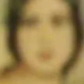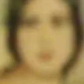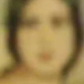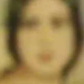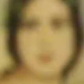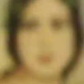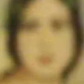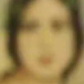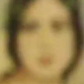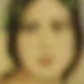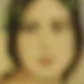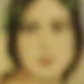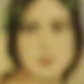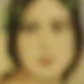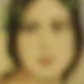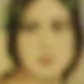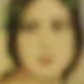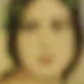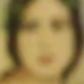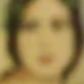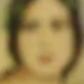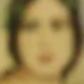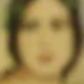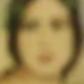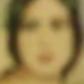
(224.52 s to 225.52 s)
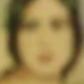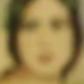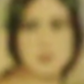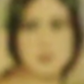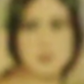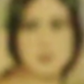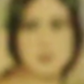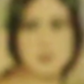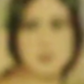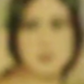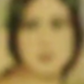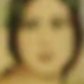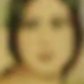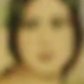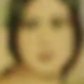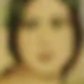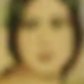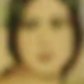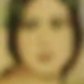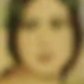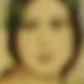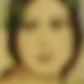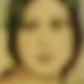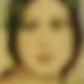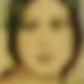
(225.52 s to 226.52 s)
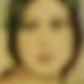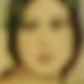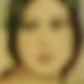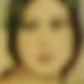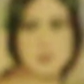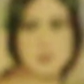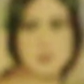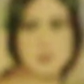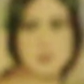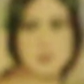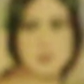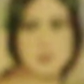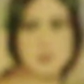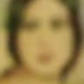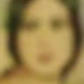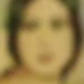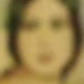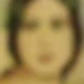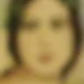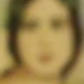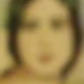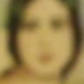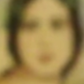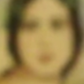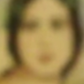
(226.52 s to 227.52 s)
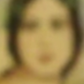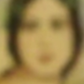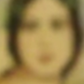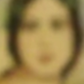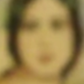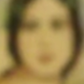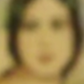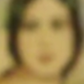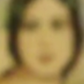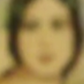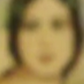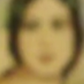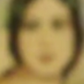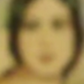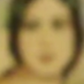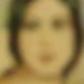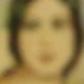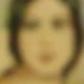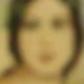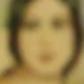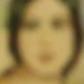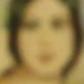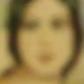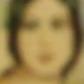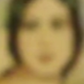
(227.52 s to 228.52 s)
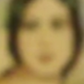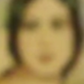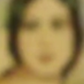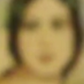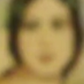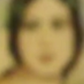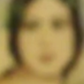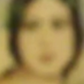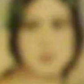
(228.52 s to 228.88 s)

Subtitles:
(not speaking)